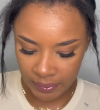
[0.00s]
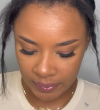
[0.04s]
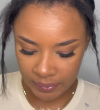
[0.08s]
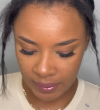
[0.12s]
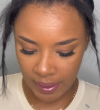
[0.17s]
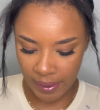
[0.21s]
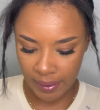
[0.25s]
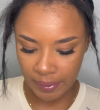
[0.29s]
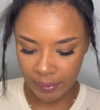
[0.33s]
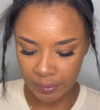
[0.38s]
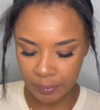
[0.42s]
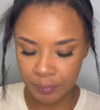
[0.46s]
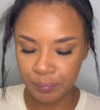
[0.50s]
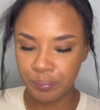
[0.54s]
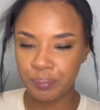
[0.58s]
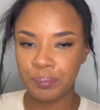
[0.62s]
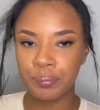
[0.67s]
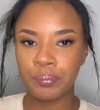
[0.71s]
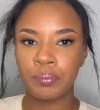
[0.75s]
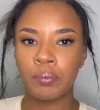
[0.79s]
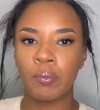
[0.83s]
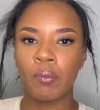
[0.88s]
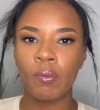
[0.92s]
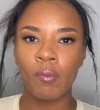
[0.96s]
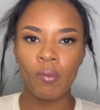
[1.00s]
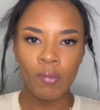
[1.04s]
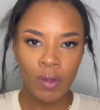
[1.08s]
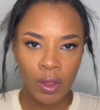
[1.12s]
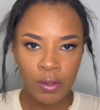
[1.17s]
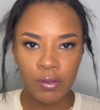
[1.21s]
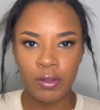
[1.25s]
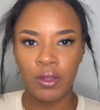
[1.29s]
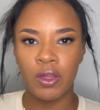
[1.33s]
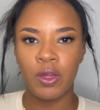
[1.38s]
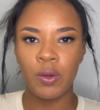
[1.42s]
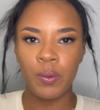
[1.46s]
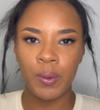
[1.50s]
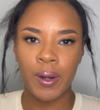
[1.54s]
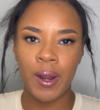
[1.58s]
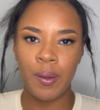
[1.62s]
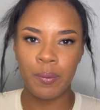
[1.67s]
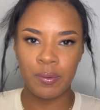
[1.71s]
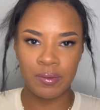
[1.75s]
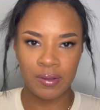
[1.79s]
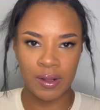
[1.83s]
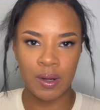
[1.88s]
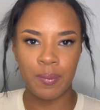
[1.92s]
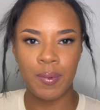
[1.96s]
Like the Q&A
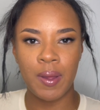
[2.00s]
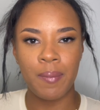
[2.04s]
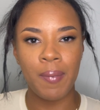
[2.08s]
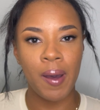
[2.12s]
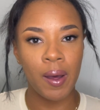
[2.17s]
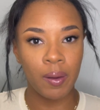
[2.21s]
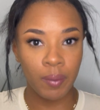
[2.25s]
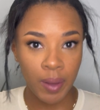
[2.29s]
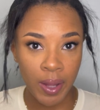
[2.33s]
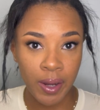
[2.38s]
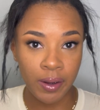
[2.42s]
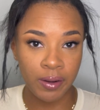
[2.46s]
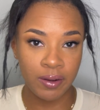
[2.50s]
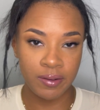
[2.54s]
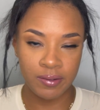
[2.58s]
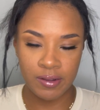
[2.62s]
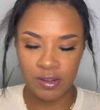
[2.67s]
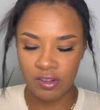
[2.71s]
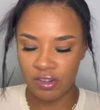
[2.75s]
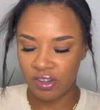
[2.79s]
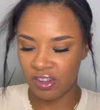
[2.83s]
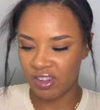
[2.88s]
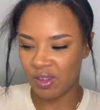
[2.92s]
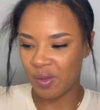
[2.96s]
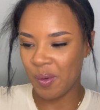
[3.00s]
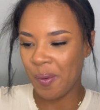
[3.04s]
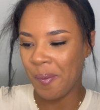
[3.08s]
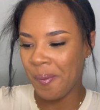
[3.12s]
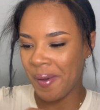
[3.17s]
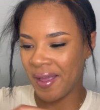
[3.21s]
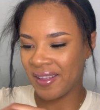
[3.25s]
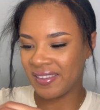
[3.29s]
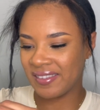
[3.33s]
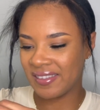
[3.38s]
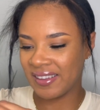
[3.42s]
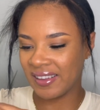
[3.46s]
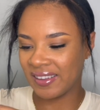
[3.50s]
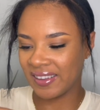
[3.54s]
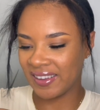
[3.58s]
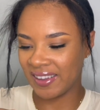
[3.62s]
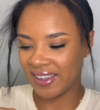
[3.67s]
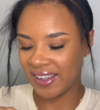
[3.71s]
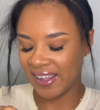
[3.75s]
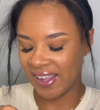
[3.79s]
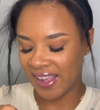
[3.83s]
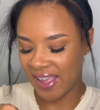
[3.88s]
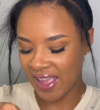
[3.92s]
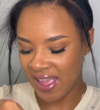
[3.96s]
was gonna be about hair extensions
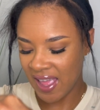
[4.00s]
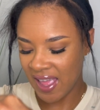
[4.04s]
basically.